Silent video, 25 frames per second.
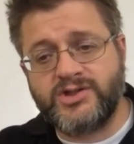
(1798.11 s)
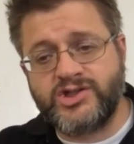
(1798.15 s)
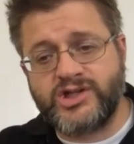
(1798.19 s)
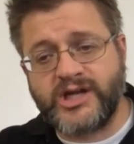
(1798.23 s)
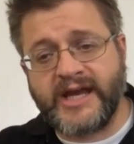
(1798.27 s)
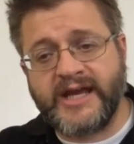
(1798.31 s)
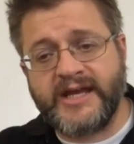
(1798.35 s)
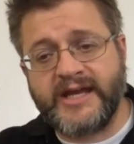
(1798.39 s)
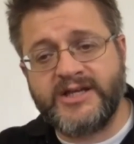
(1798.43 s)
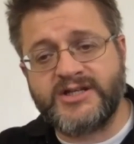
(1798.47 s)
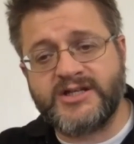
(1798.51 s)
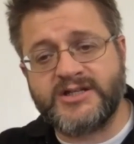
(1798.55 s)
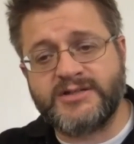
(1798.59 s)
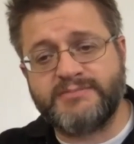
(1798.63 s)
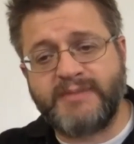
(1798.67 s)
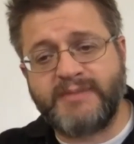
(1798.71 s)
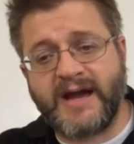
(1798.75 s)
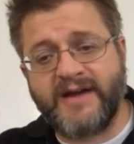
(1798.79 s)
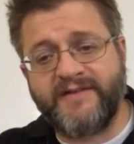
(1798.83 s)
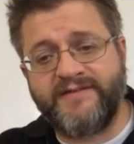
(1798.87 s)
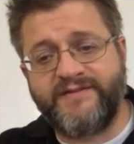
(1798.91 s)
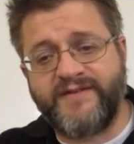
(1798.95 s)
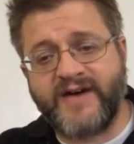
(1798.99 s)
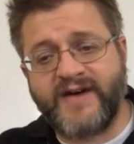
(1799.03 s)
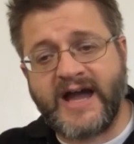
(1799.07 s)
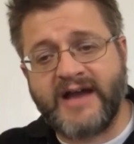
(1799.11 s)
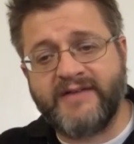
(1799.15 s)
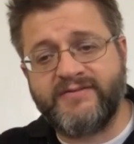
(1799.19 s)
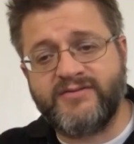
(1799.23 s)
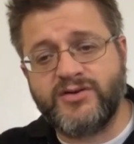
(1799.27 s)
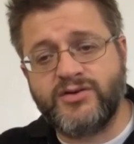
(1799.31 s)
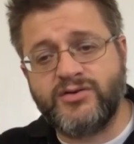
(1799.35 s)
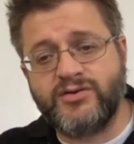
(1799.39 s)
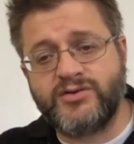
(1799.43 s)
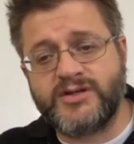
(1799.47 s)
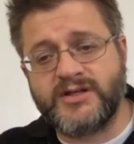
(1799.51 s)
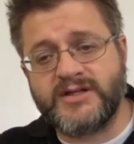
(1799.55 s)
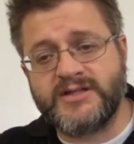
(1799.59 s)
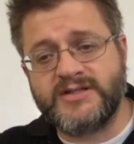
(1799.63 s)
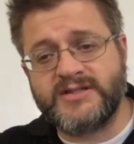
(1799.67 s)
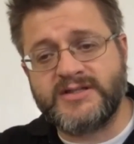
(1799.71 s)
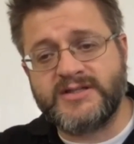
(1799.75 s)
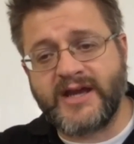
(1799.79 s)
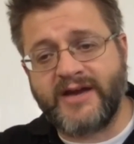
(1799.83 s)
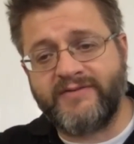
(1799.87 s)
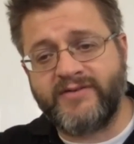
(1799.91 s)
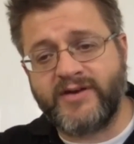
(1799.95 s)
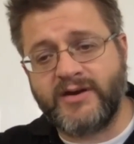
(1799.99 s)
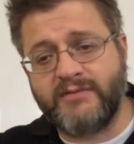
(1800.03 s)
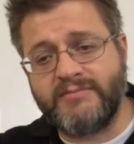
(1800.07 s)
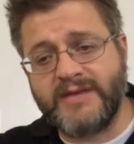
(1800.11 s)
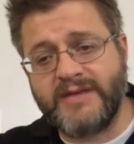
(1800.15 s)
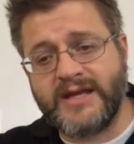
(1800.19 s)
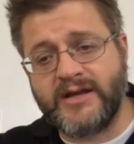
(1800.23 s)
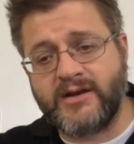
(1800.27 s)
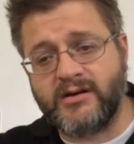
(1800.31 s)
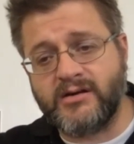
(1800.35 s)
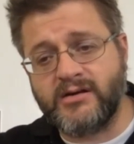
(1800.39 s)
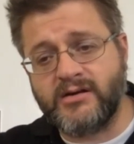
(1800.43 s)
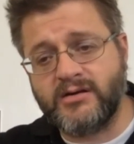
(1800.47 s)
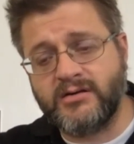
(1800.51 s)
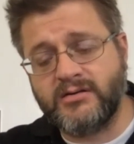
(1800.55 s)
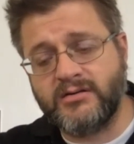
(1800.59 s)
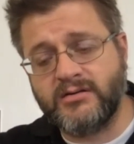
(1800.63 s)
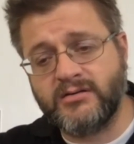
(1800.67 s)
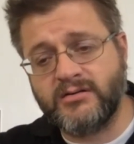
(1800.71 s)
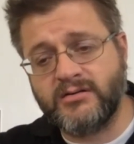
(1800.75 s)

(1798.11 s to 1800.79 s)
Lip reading: changes by 5 newtons every meter.